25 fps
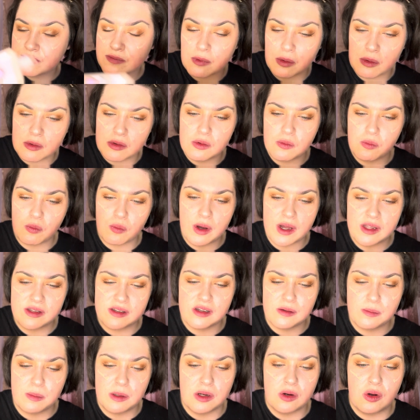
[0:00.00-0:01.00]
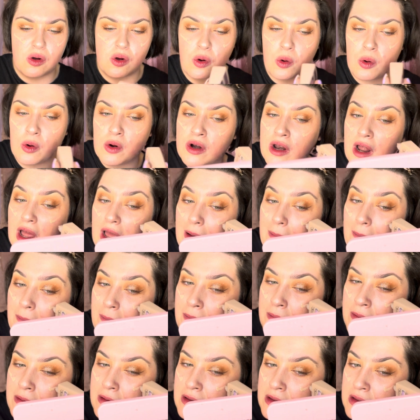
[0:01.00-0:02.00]
No, why is this being awkward?
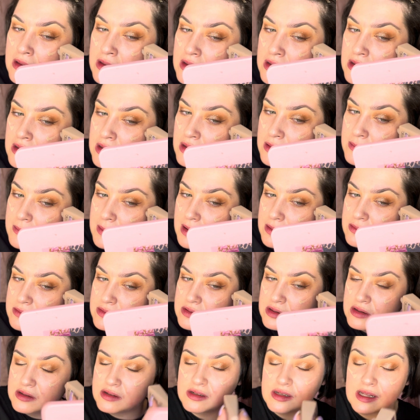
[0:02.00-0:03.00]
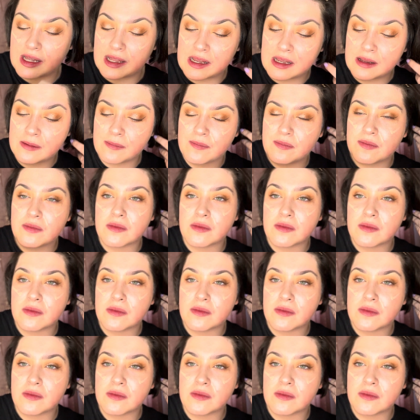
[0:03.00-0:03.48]
But I was just like,